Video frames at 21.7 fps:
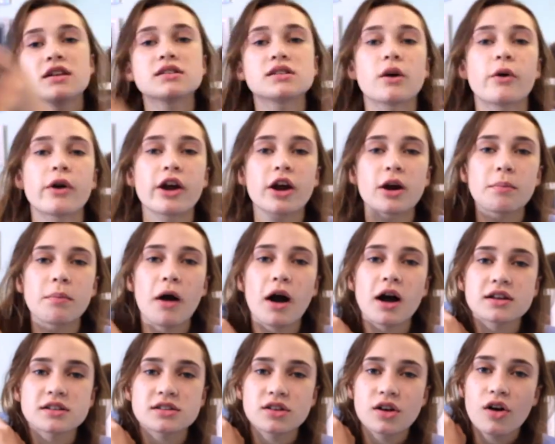So
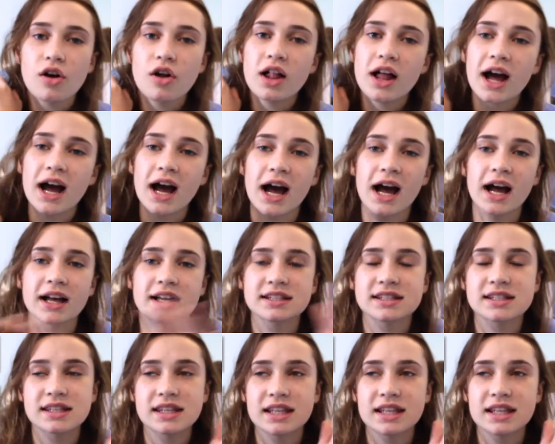Aeropostale has